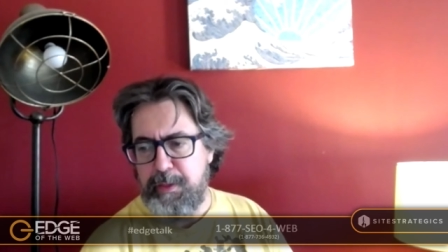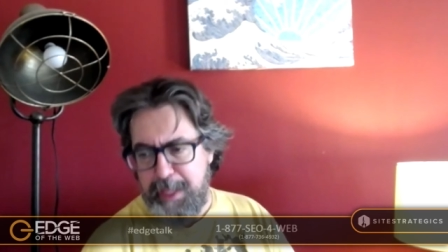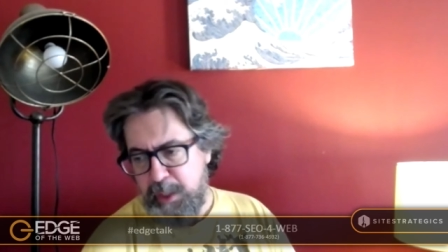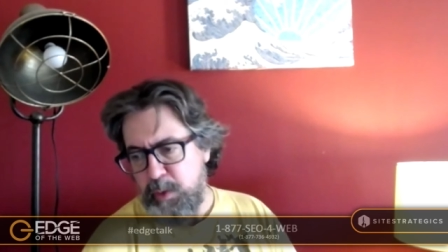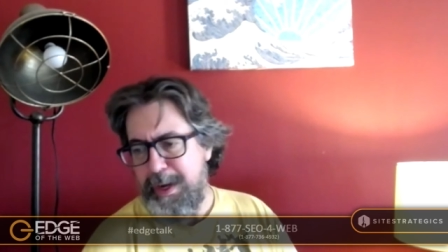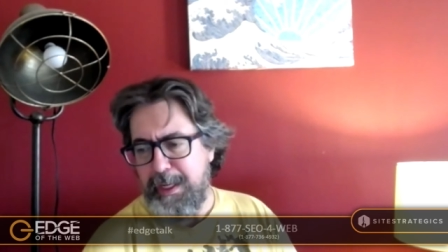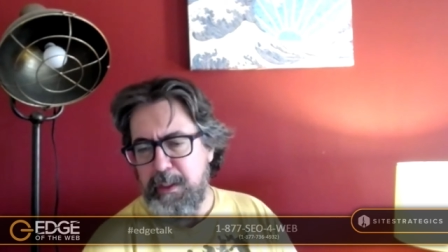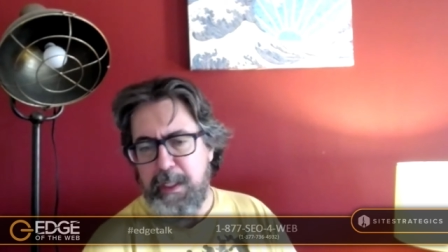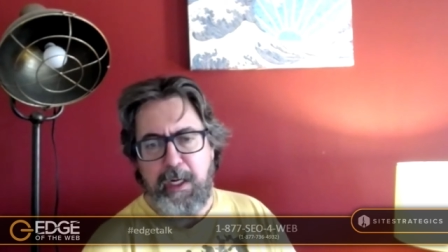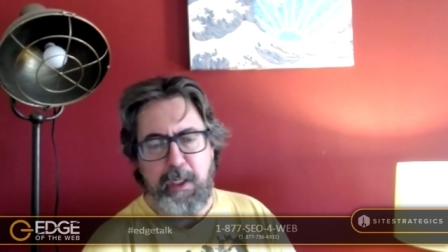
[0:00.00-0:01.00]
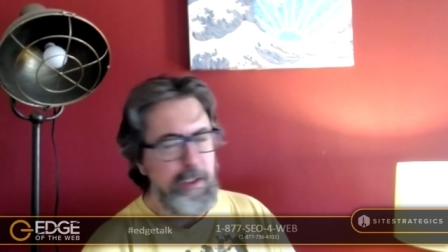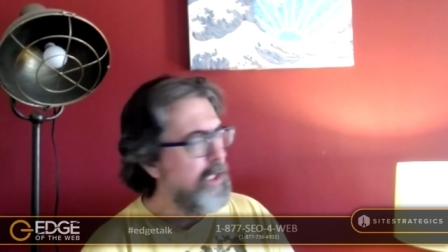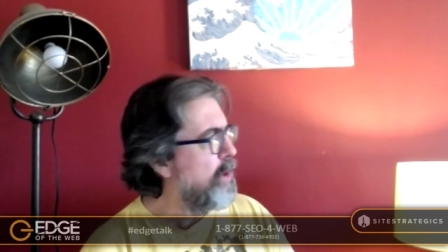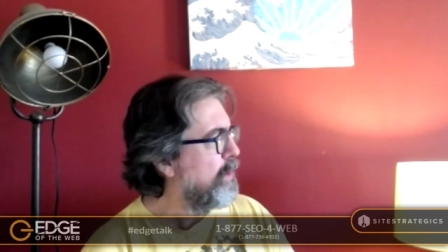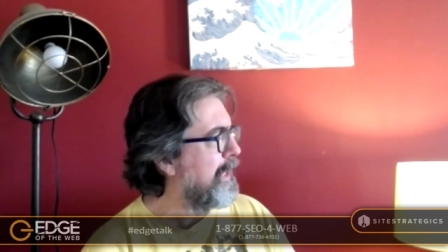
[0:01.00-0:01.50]
think critically and
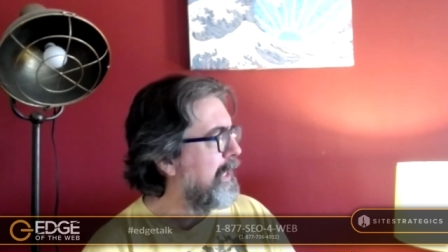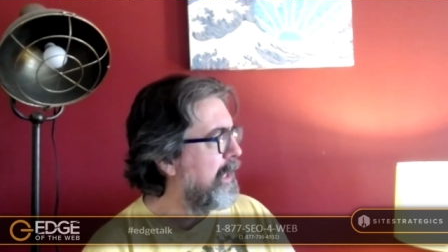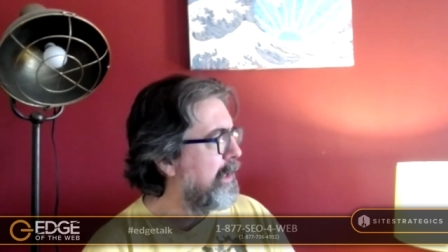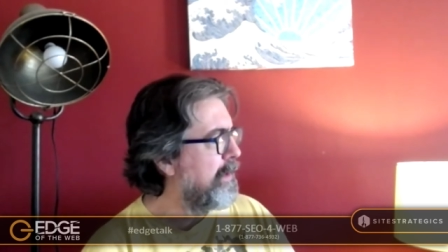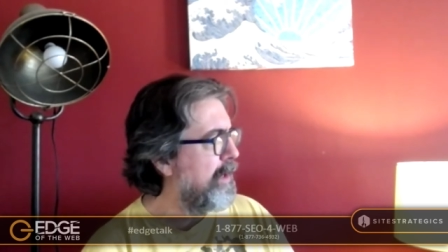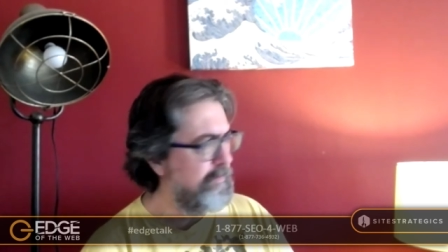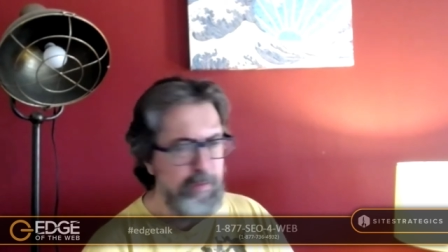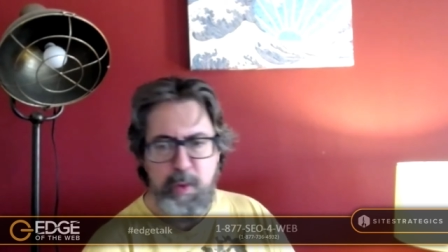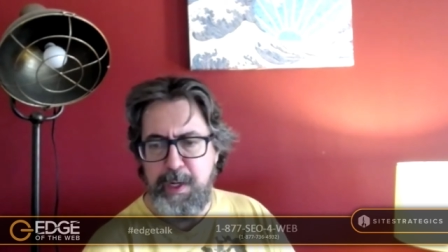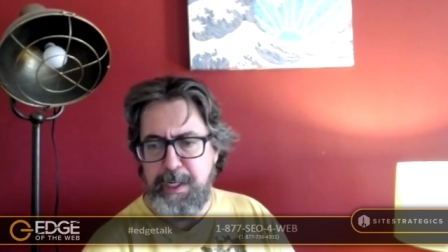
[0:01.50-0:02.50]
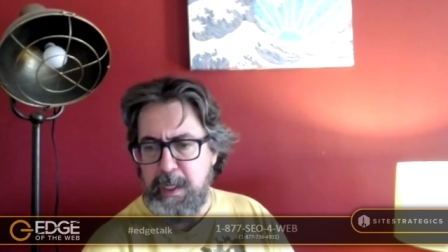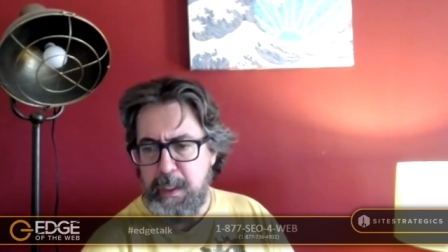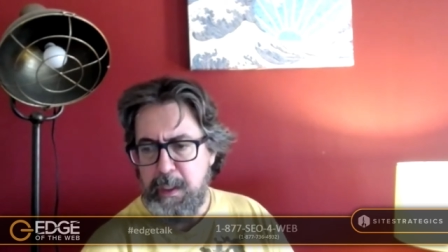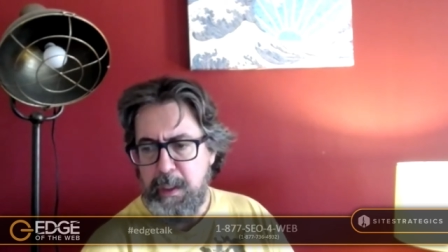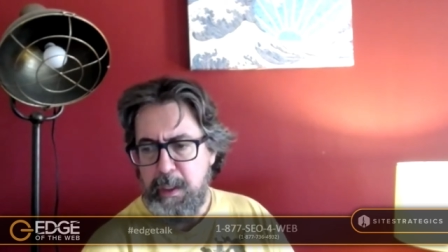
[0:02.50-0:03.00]
clearly and avoid
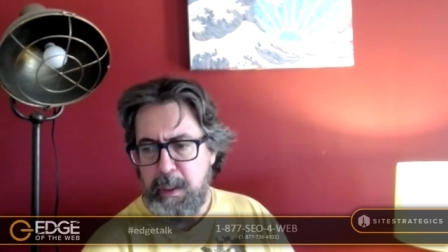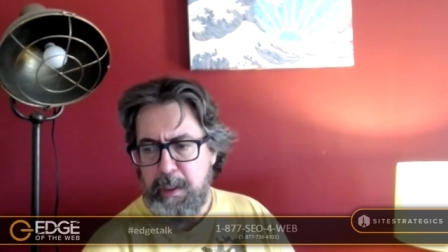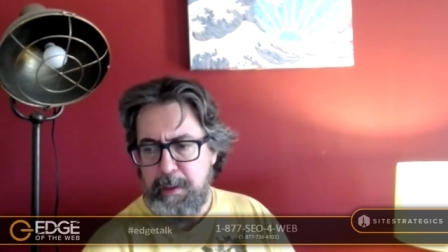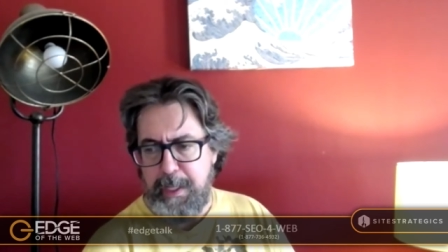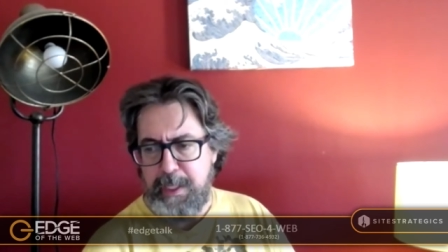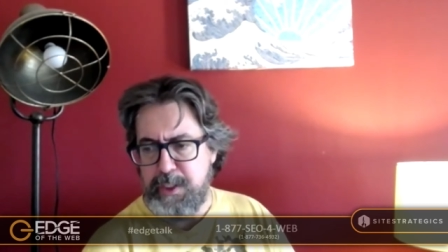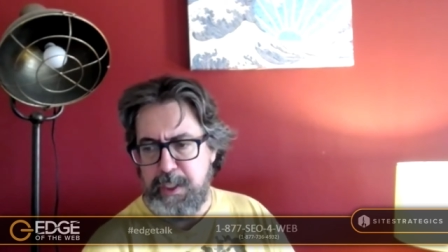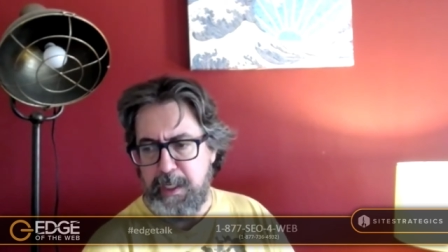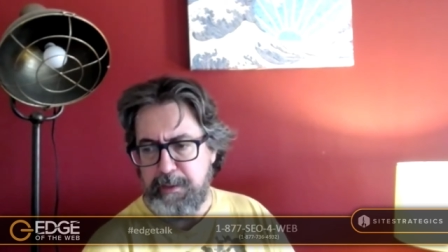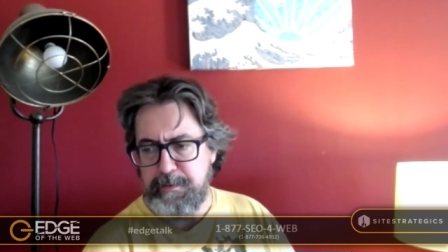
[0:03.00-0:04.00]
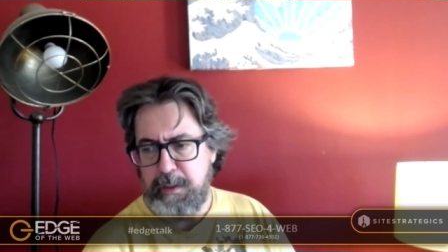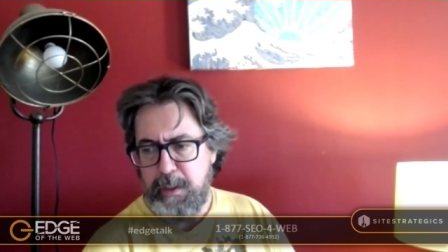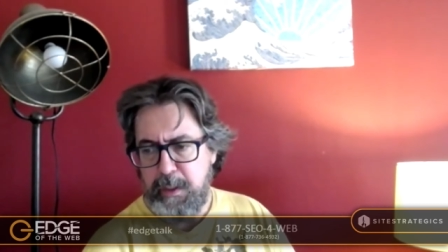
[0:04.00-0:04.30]
that stuff